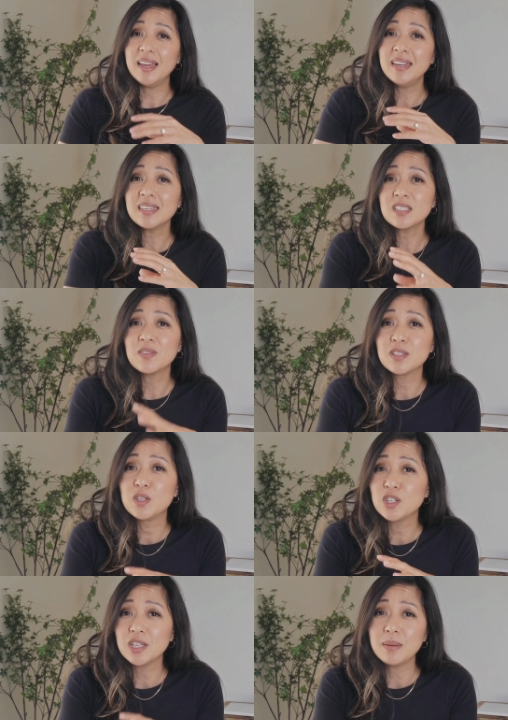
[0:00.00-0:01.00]
Index funds
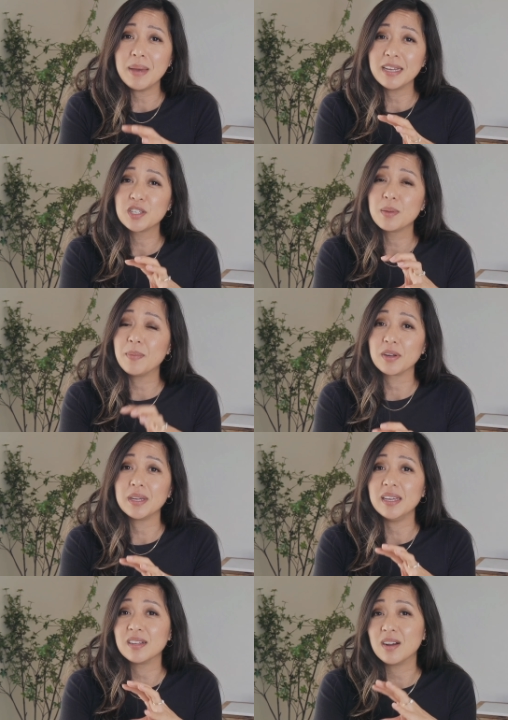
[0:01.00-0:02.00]
usually match the
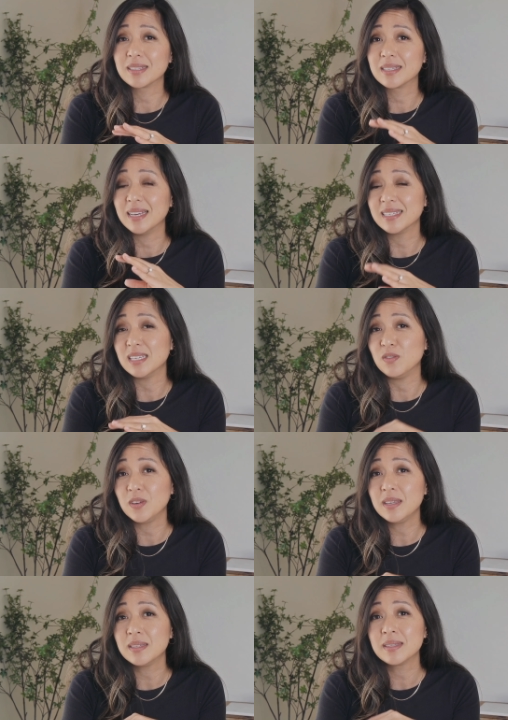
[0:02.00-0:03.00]
market and cost less in
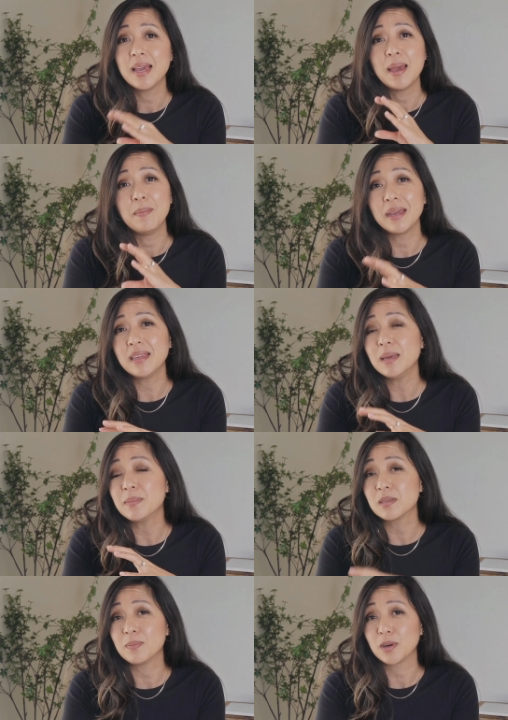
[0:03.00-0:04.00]
fees, making them
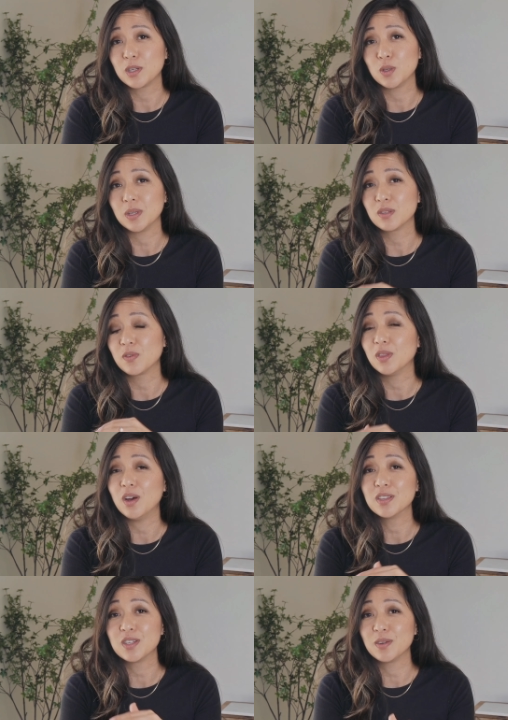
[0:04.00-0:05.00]
a smarter choice for
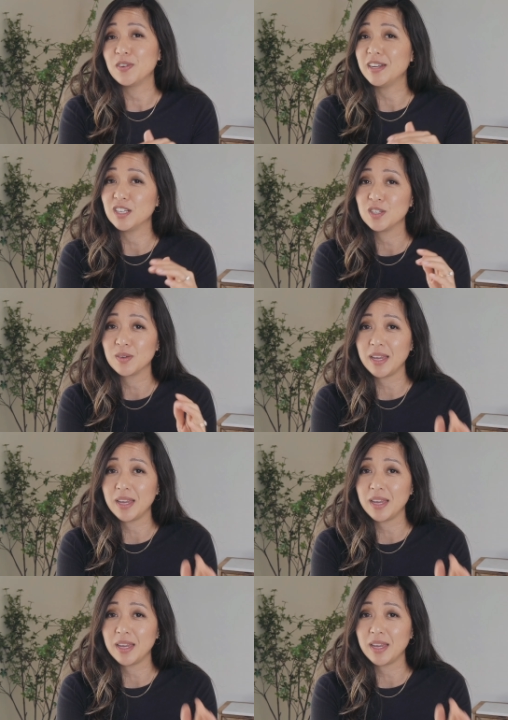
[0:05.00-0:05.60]
long-term financial